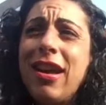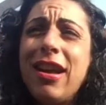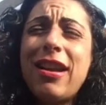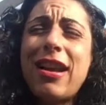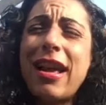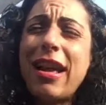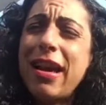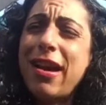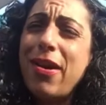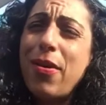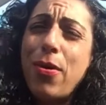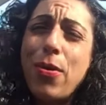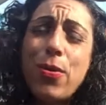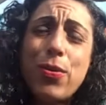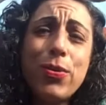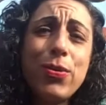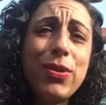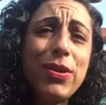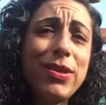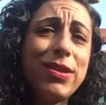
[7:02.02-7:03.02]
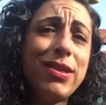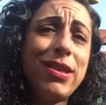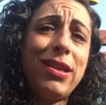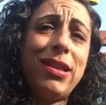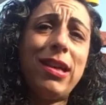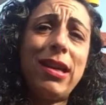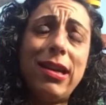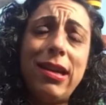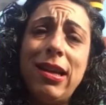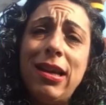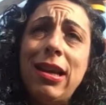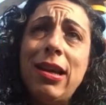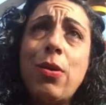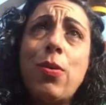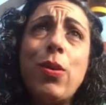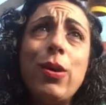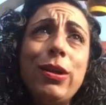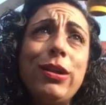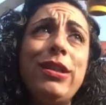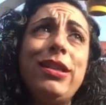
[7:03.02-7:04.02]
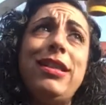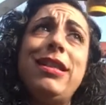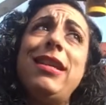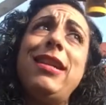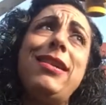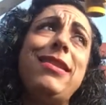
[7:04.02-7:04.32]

Like, all this inequality